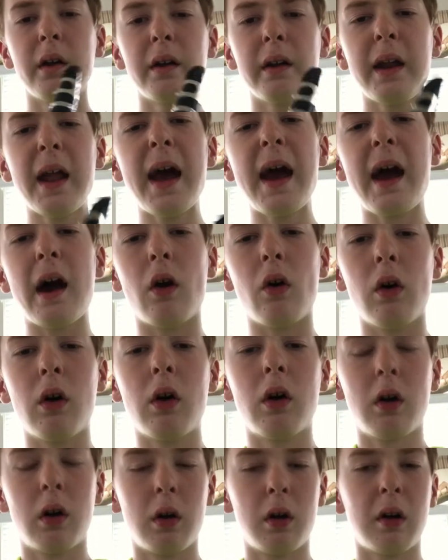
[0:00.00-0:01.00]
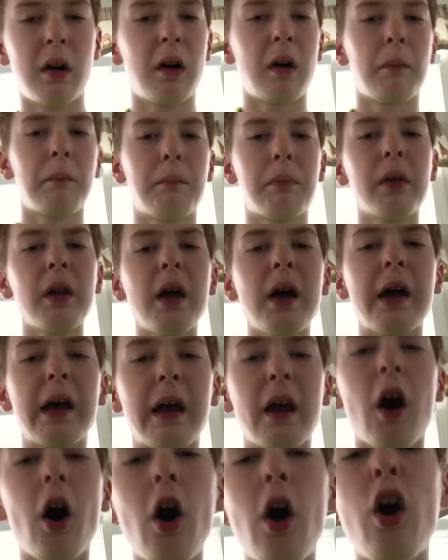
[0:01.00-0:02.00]
Now,
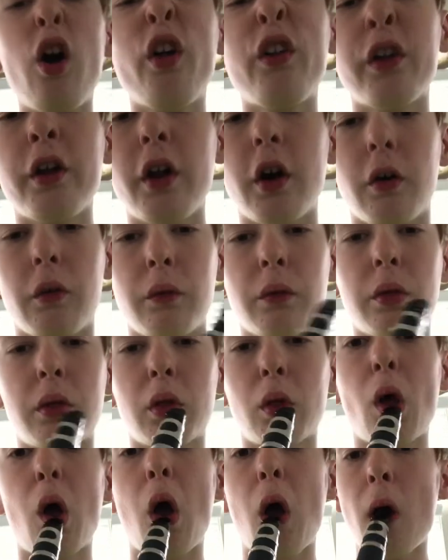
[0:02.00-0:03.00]
play all the notes.